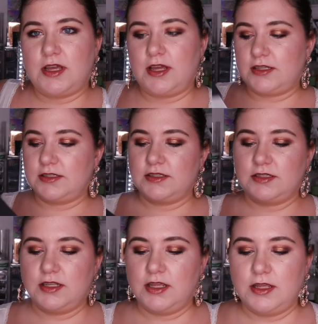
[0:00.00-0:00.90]
and
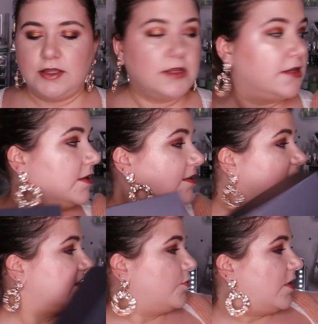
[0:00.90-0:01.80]

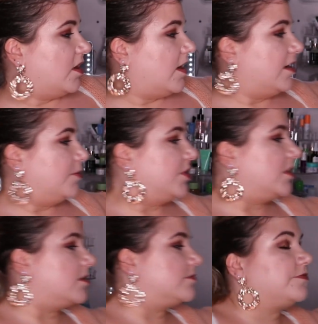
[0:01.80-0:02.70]
that's where I'll
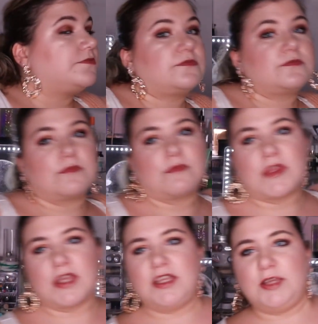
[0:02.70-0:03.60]
be
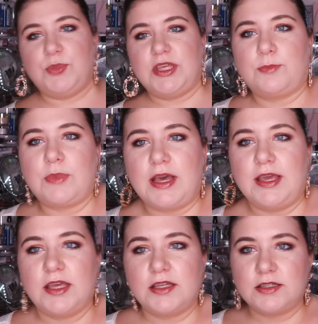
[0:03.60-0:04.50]
keeping my